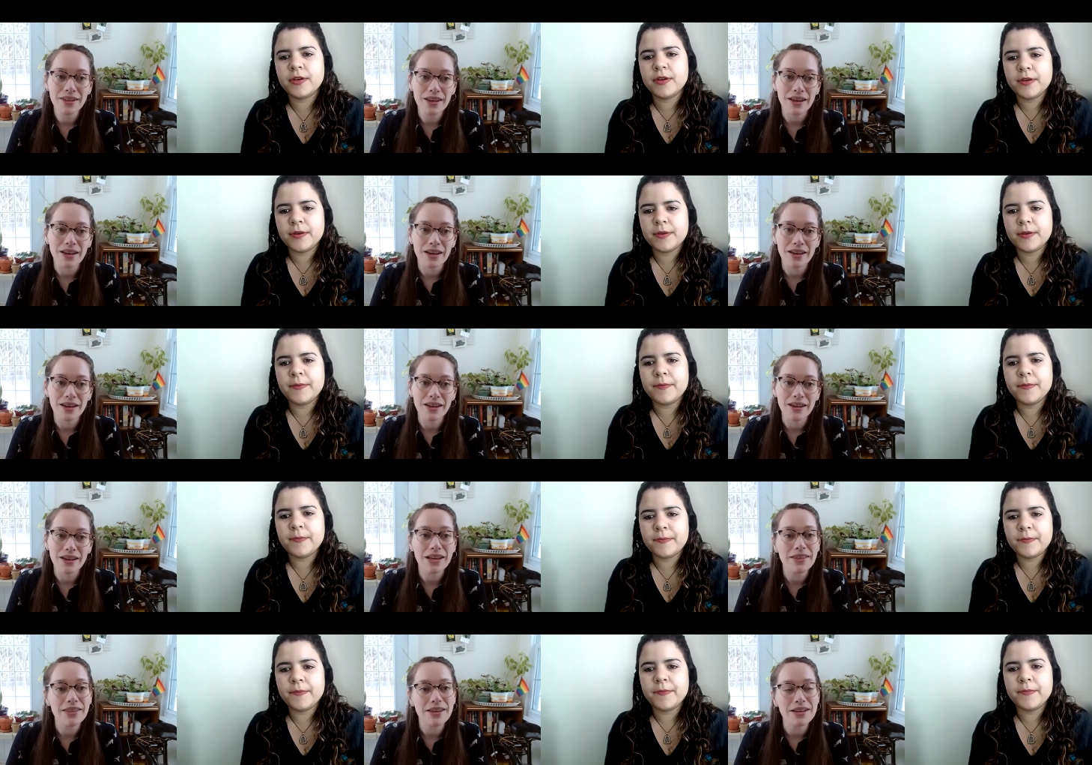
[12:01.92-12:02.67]
Speaker 1: Yeah,
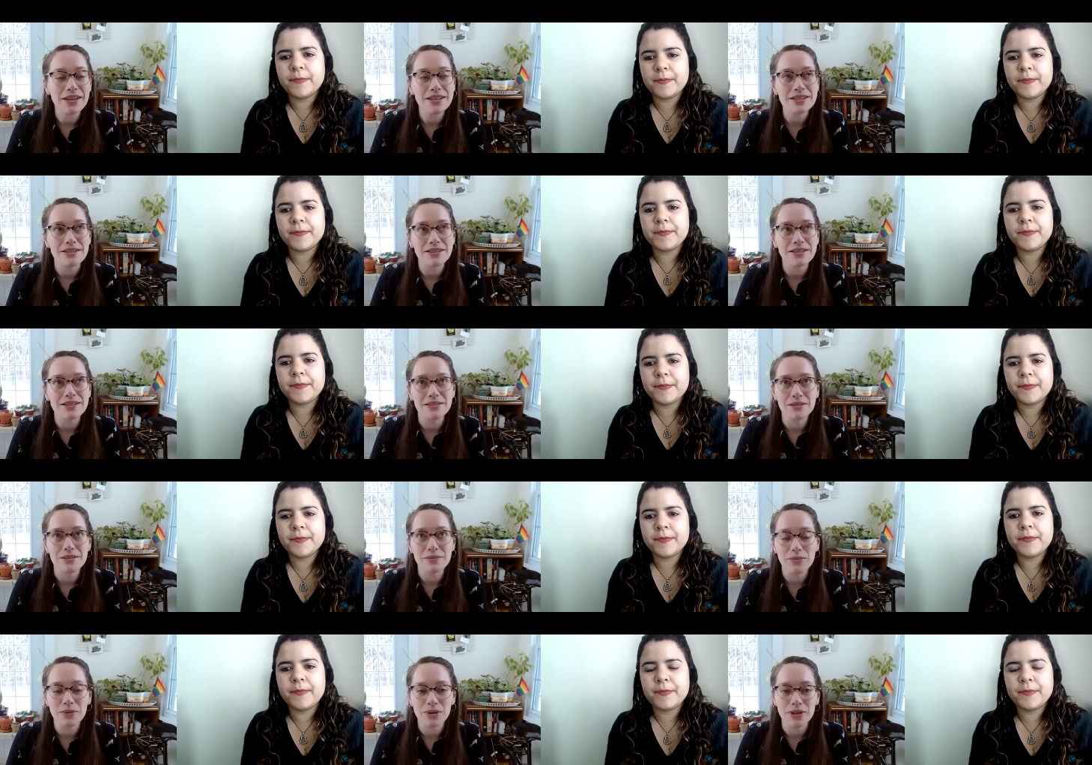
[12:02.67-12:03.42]
and I think it's
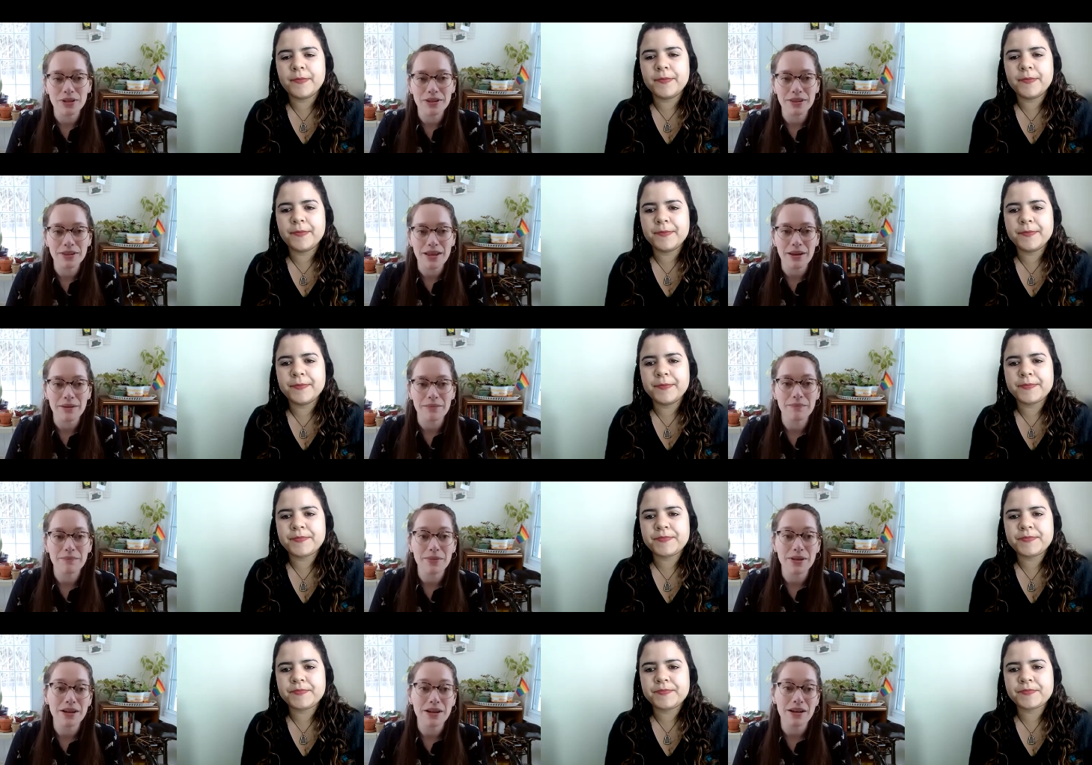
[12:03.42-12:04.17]
also important
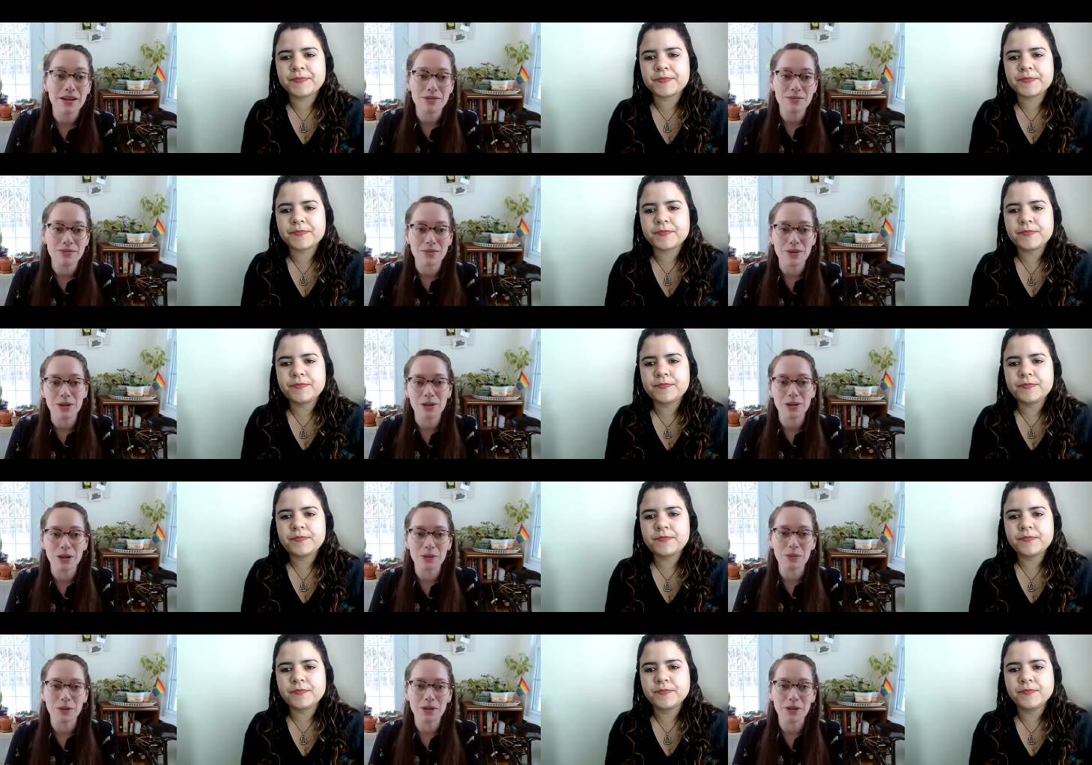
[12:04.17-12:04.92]
that because we're
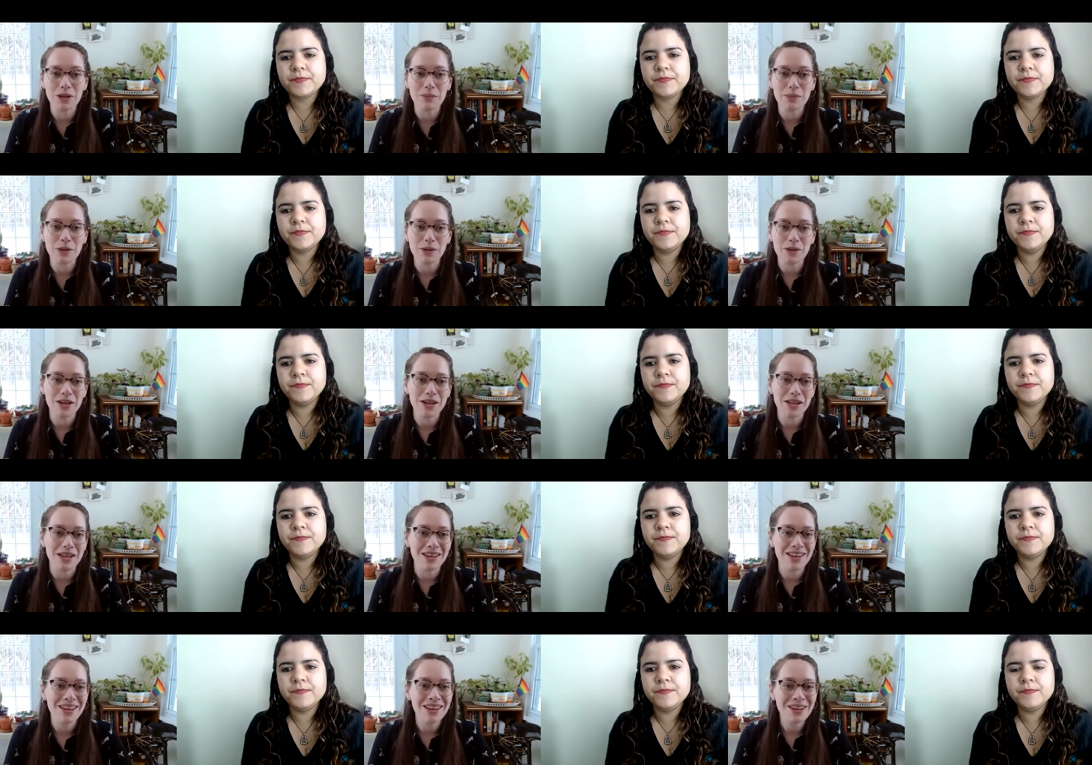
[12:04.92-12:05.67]
a global
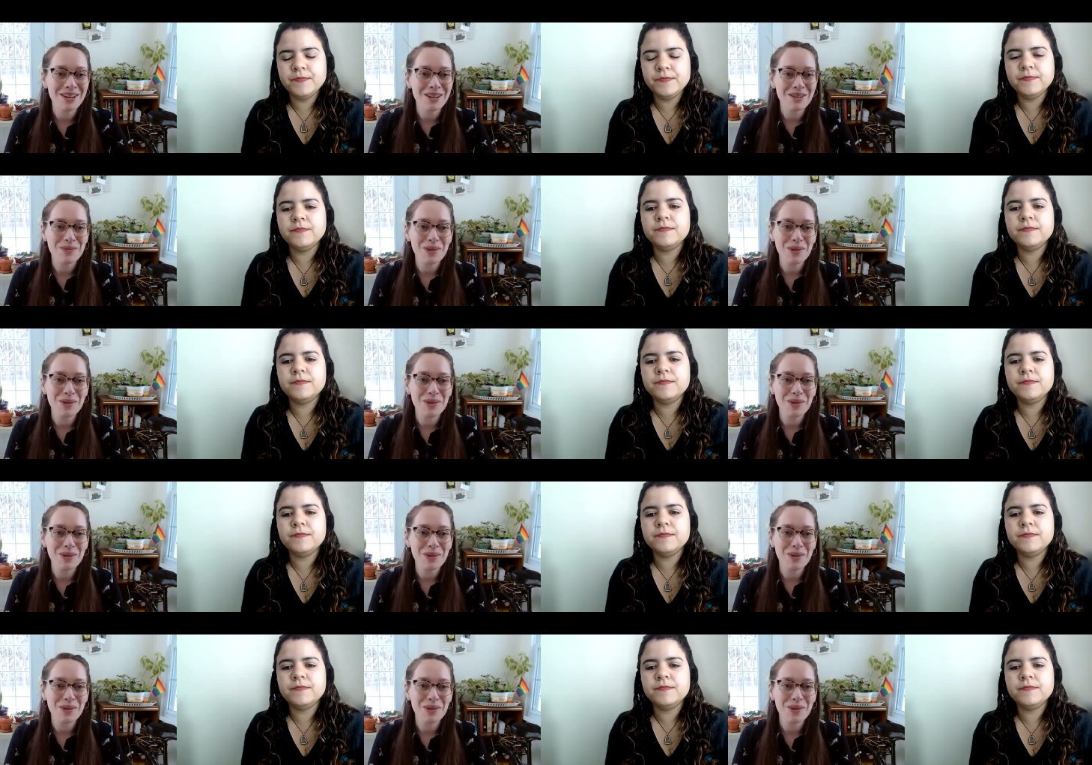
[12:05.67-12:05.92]
community,